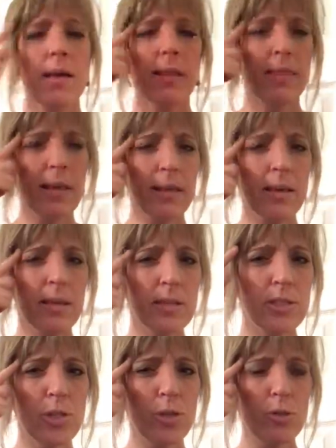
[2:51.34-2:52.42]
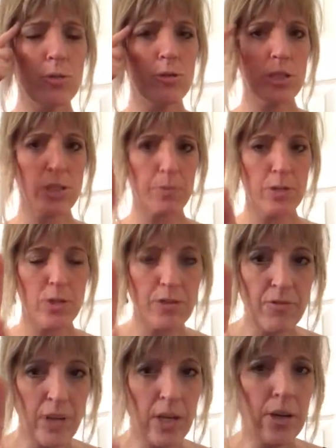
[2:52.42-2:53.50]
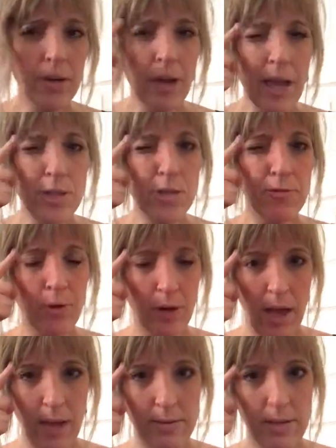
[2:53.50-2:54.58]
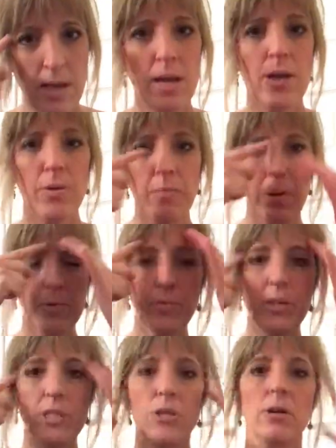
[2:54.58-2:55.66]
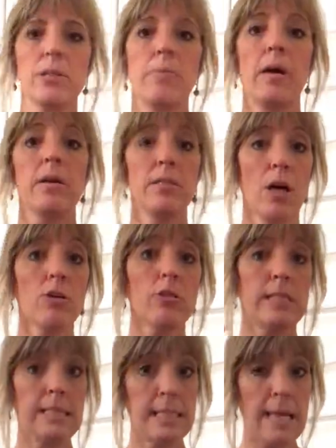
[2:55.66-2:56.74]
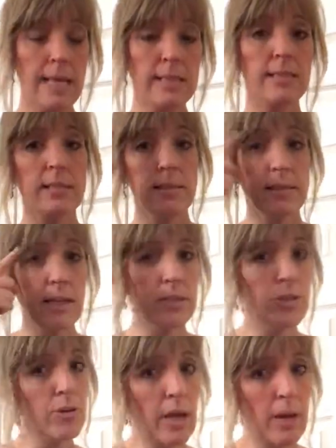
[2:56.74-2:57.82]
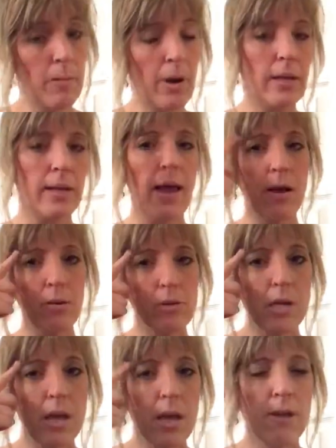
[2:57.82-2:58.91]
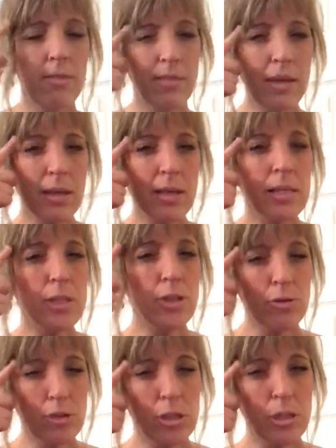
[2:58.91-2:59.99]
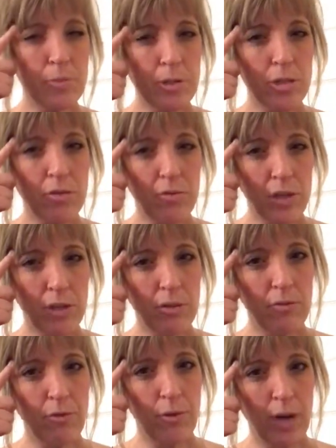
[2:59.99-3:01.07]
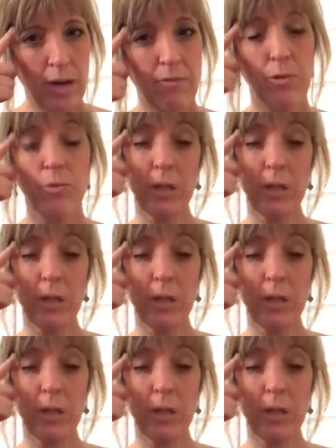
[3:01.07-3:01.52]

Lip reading: Think is you just put your finger at your forehead. Remember we had talked about dollars and cents. Cents, you kind of brought it out. Think is you just put your finger at your forehead. If you're